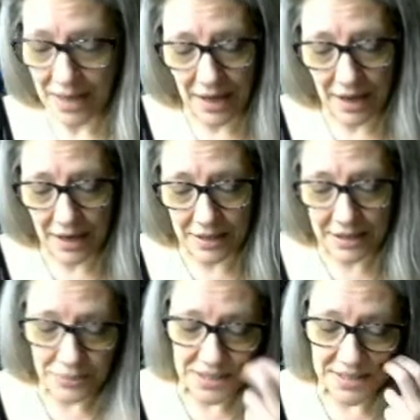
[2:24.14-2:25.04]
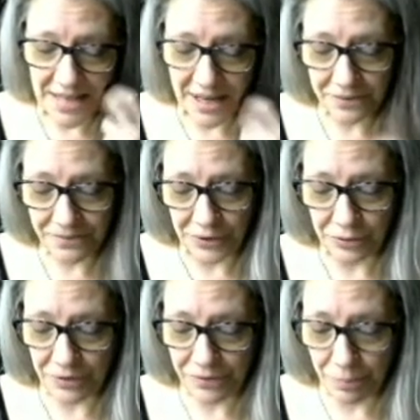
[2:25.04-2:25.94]
uh, comes a deck filled
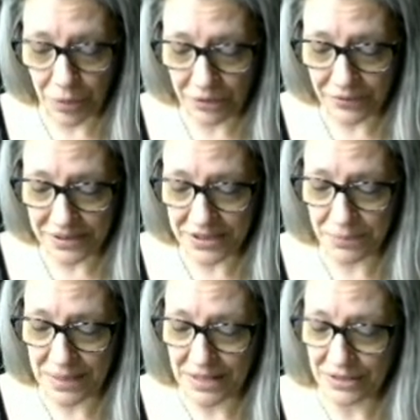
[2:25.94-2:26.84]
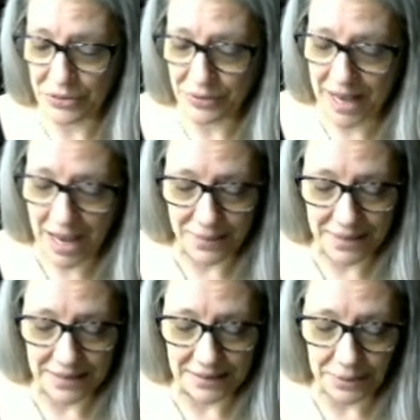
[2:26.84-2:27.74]
with marvelous beings who inhabit
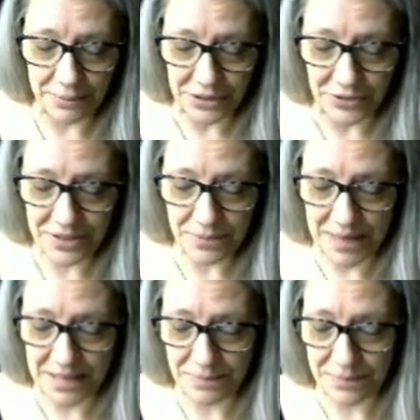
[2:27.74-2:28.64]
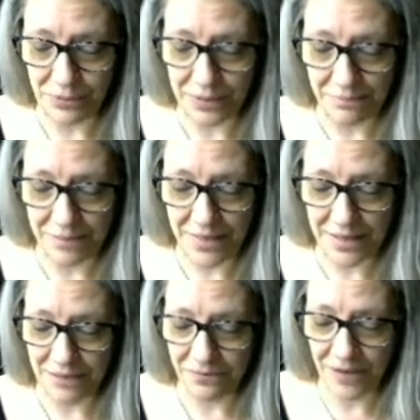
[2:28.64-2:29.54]
the liminal space between myth
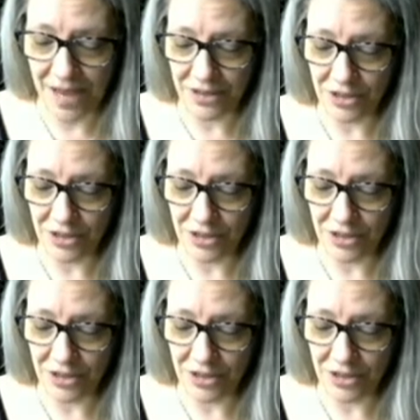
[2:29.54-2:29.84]
and fact,